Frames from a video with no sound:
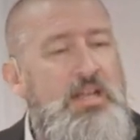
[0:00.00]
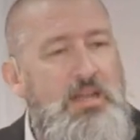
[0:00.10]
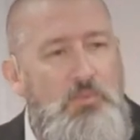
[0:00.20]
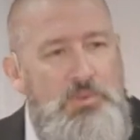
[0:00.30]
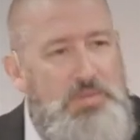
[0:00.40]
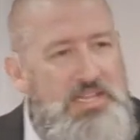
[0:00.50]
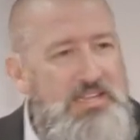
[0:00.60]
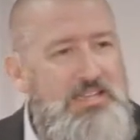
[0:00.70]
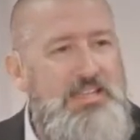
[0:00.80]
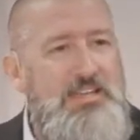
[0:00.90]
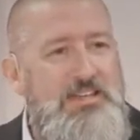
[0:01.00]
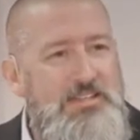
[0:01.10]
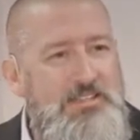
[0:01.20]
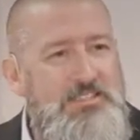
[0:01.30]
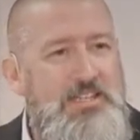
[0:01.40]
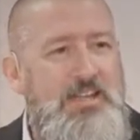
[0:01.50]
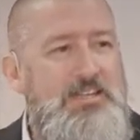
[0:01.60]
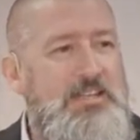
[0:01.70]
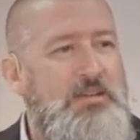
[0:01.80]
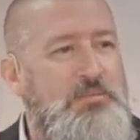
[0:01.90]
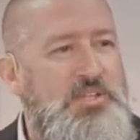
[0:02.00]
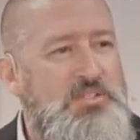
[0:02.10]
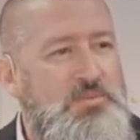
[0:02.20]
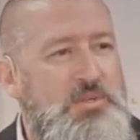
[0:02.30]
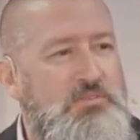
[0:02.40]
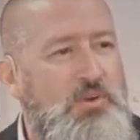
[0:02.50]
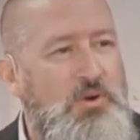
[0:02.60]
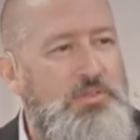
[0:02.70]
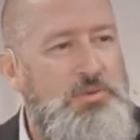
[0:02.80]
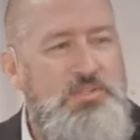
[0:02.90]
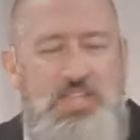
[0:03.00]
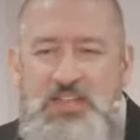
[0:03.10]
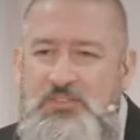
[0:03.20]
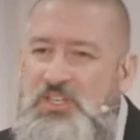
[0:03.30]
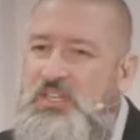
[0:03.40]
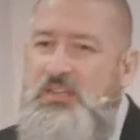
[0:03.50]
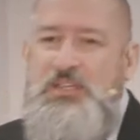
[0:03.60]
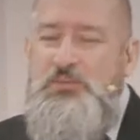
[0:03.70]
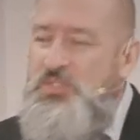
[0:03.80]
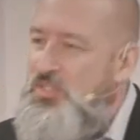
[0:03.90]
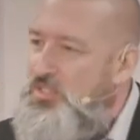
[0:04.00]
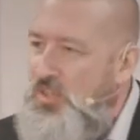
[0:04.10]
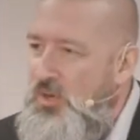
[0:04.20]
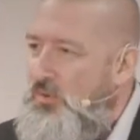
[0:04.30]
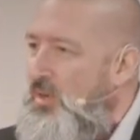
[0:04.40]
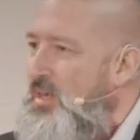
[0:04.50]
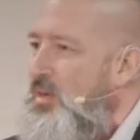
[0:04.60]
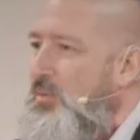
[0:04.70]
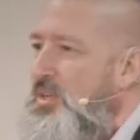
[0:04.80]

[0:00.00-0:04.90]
And we begin to get into this idea because we've gone through David, and he was a songwriter.